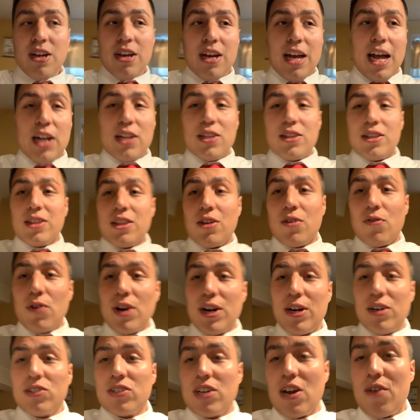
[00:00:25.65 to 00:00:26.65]
and the
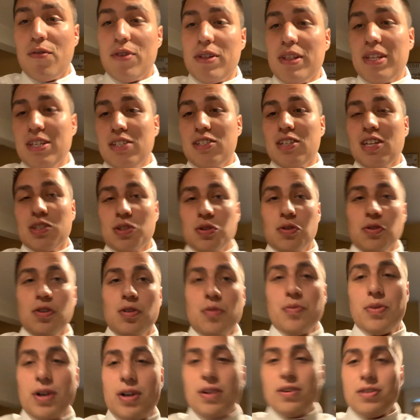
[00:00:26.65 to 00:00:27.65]
Raiders have released Antonio
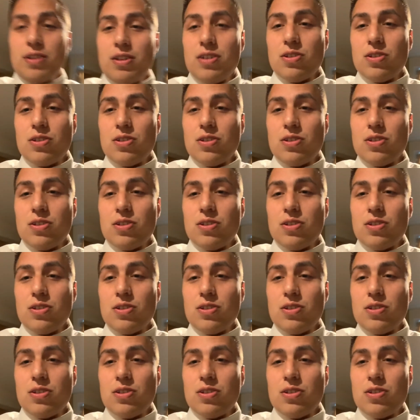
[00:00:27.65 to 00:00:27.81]
Brown.